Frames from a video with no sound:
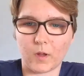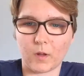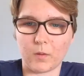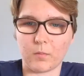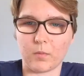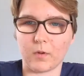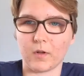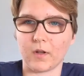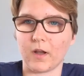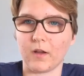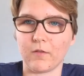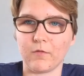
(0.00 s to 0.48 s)

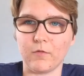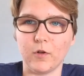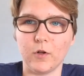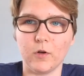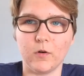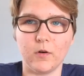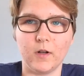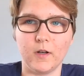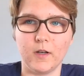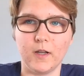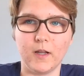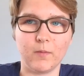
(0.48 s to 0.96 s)
But I have
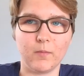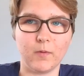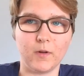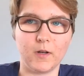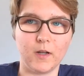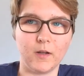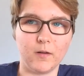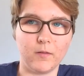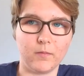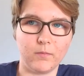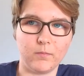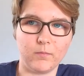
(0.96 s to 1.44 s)
no idea
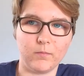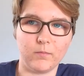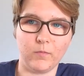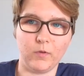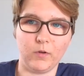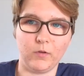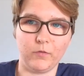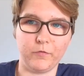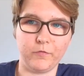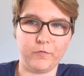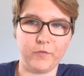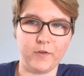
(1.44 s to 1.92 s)
when I
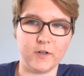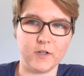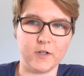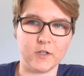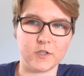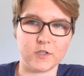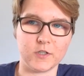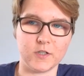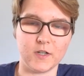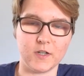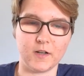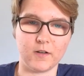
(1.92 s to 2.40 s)
will
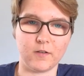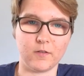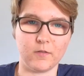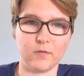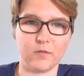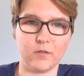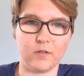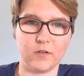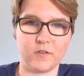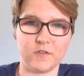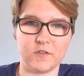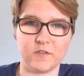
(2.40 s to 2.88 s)
finish that
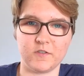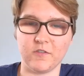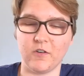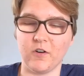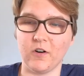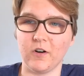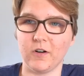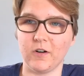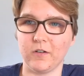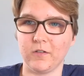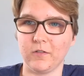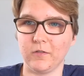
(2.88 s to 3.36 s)
or start.